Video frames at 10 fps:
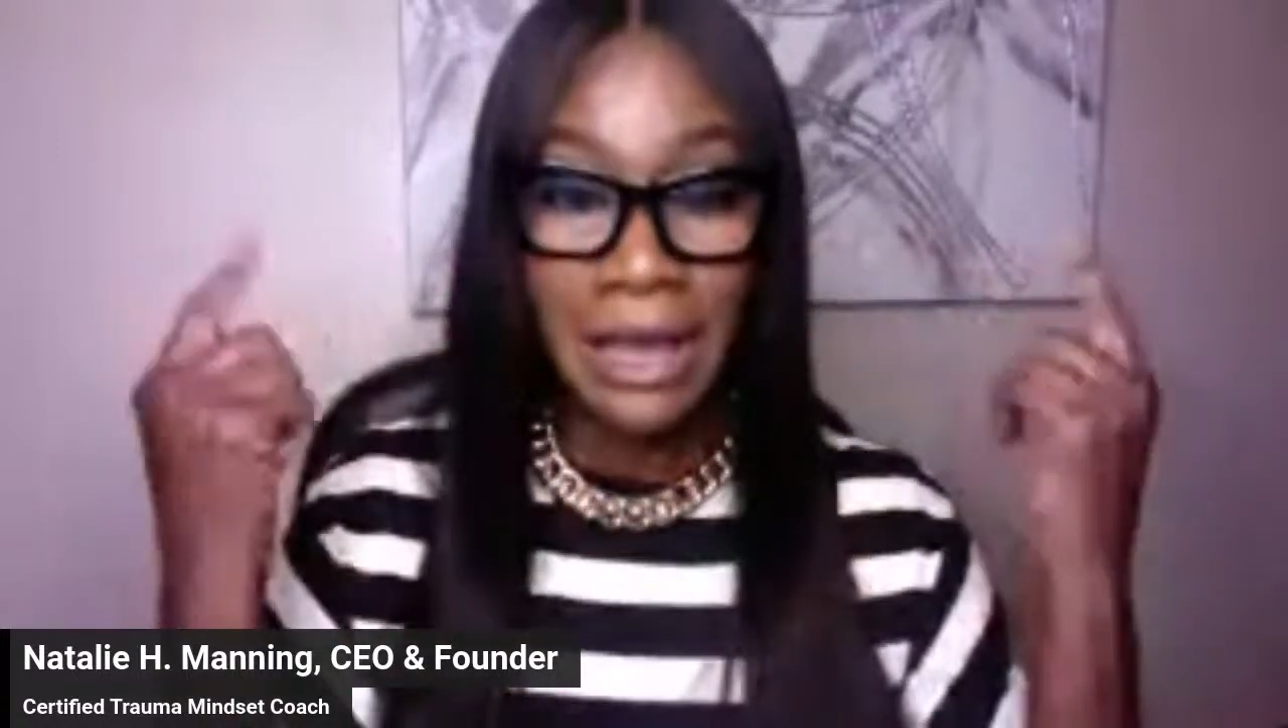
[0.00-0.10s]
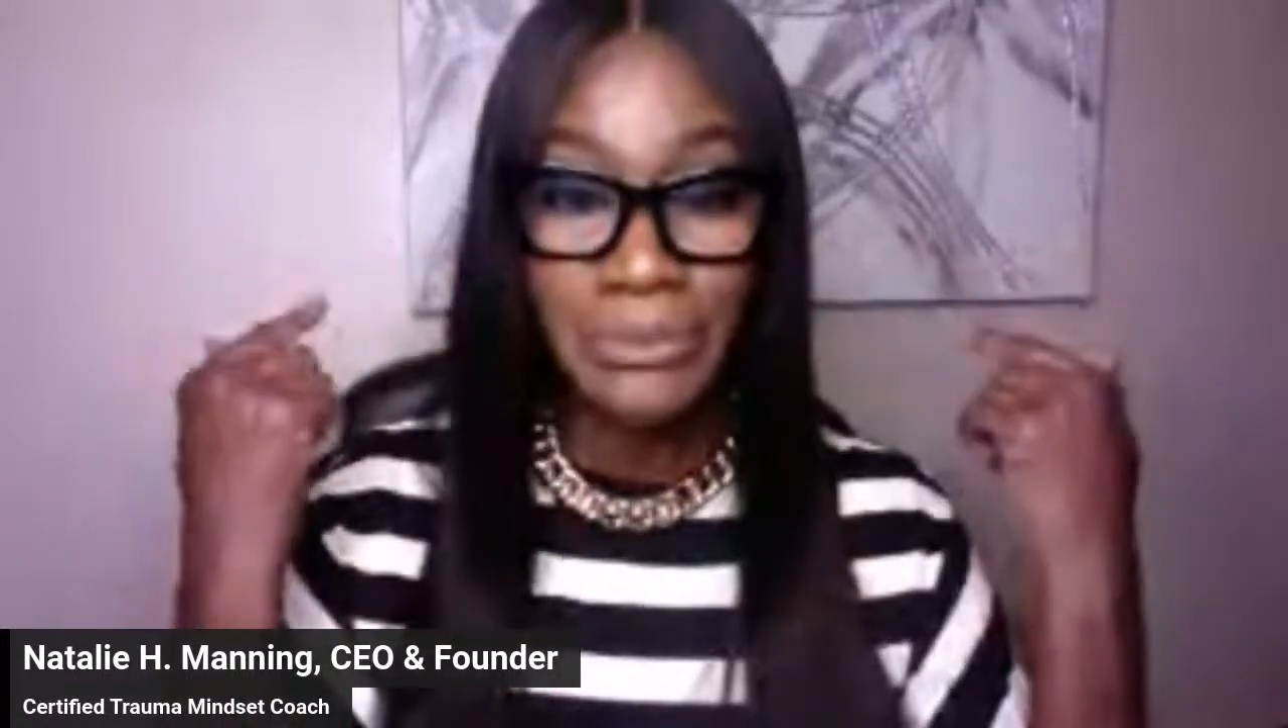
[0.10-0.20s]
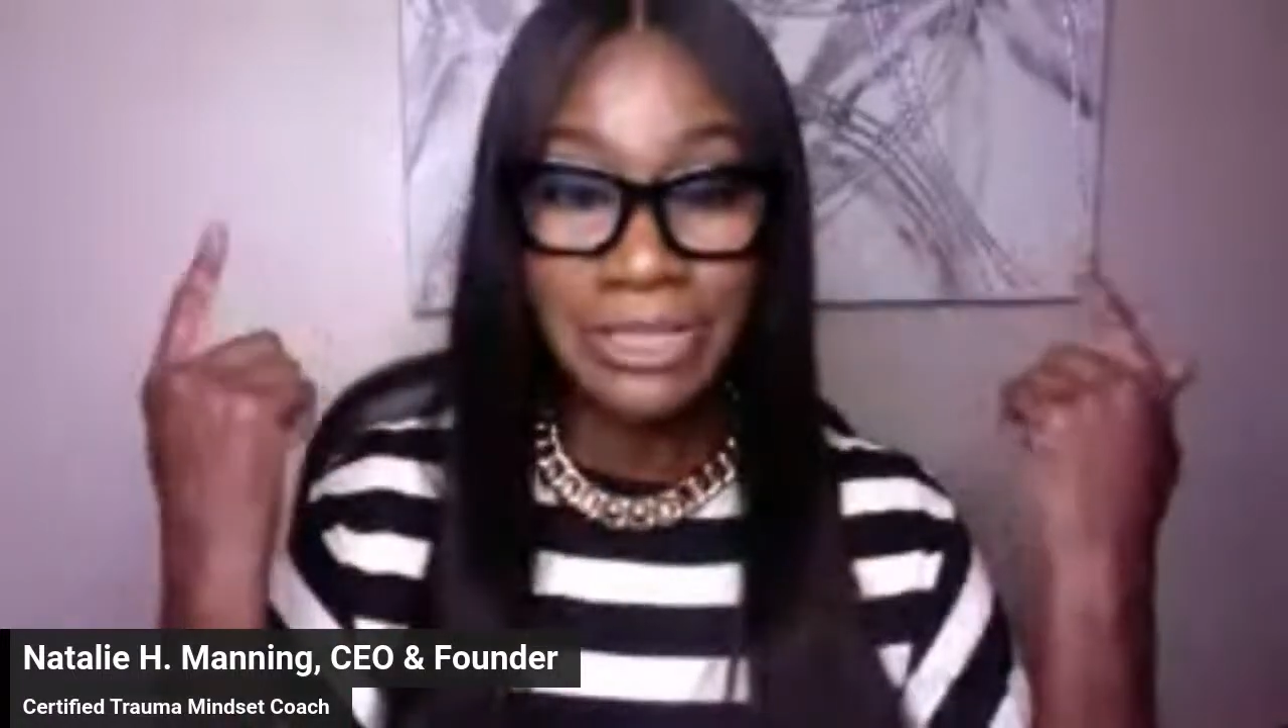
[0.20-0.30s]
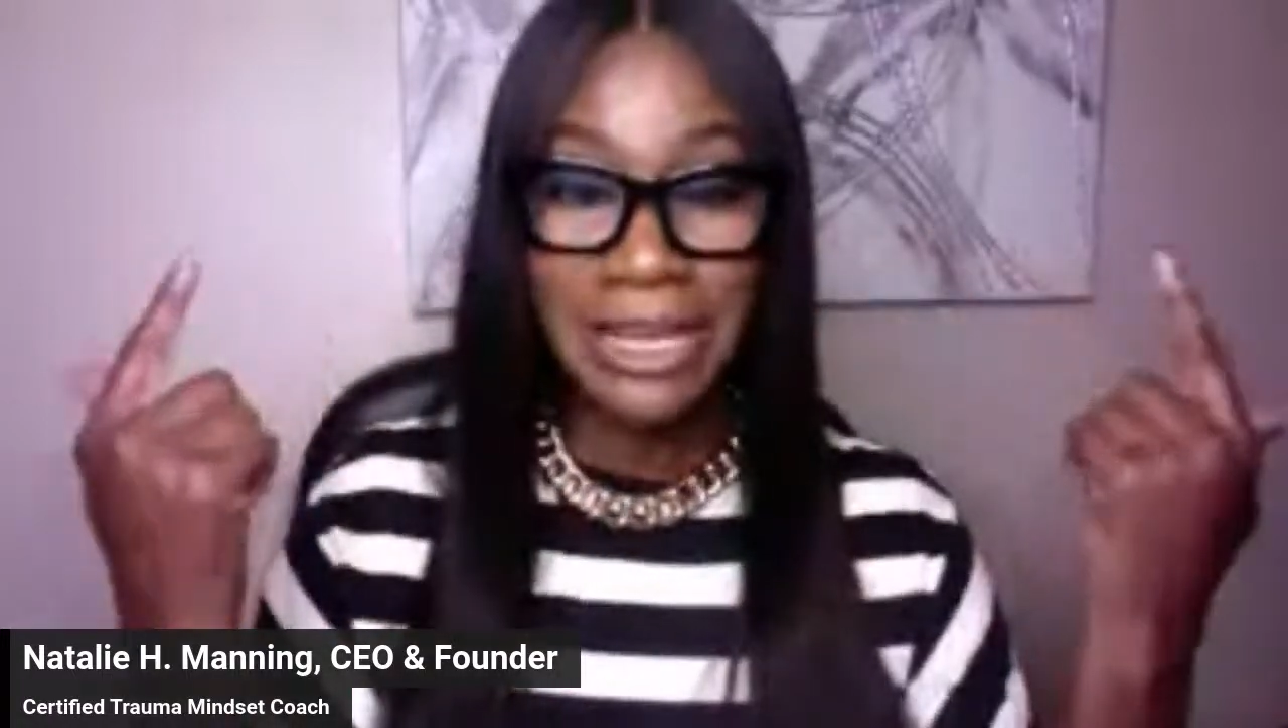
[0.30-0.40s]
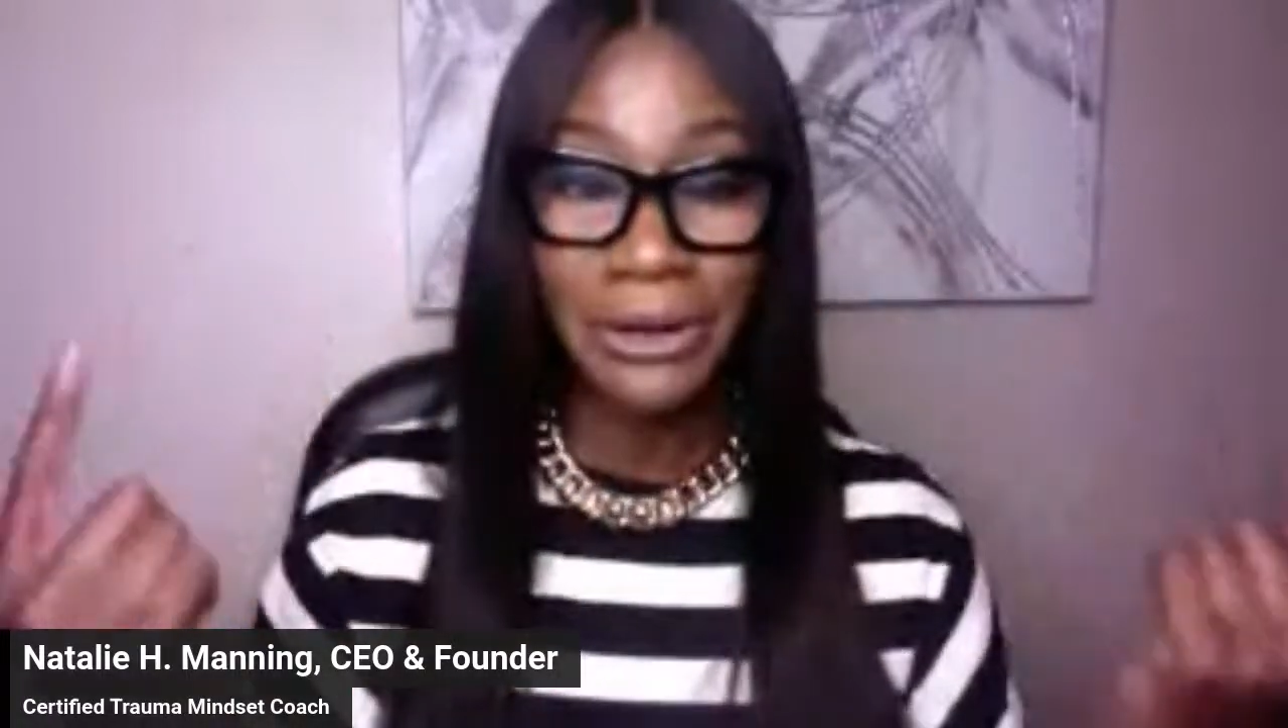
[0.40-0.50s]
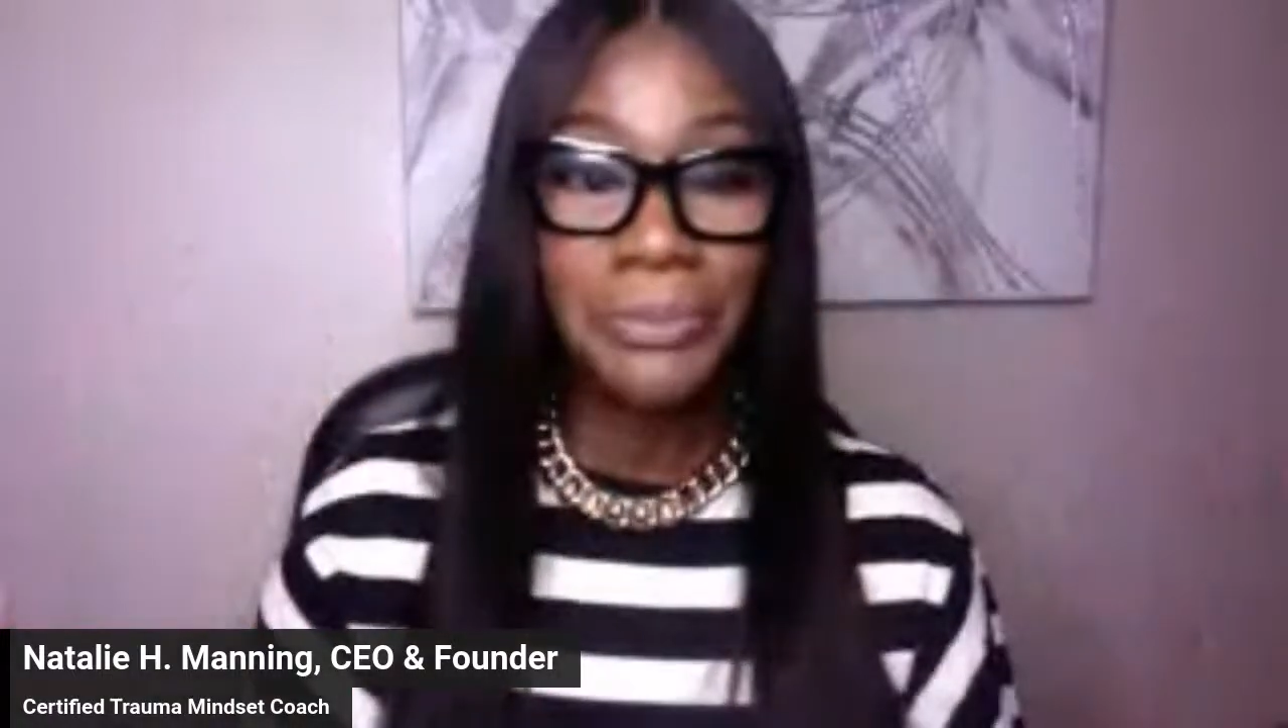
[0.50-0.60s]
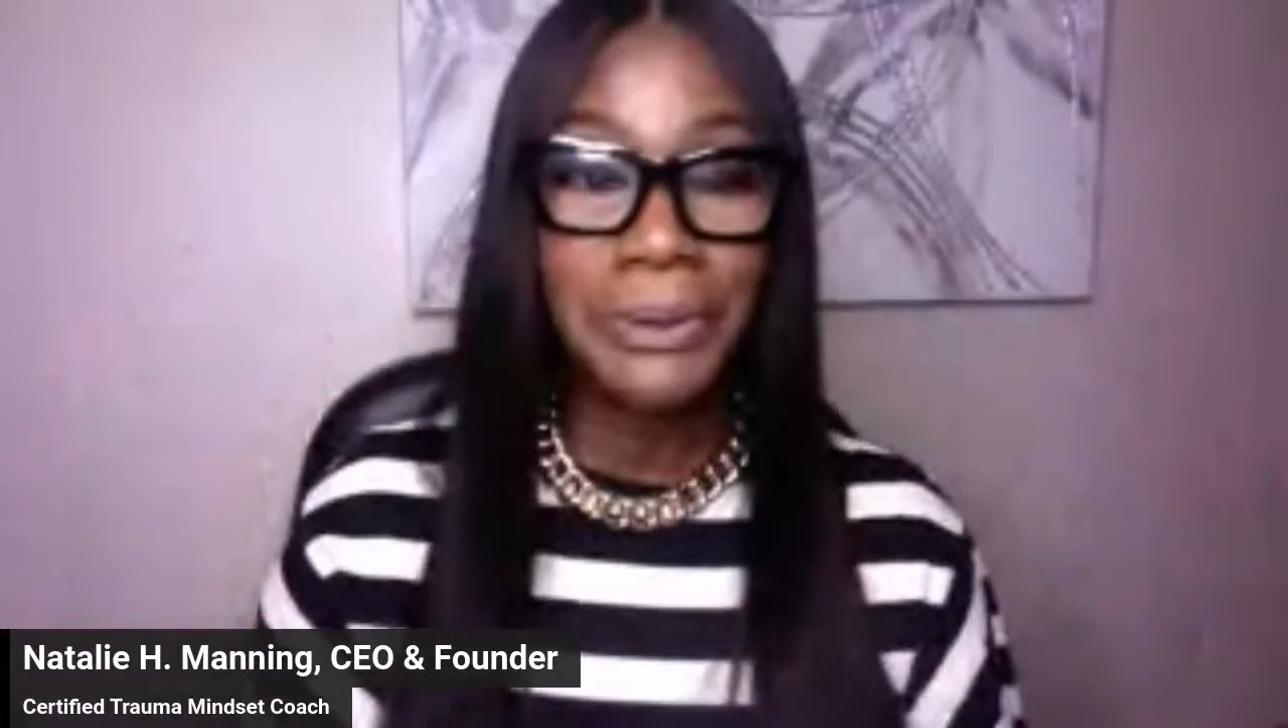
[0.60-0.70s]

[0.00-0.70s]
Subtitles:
with that open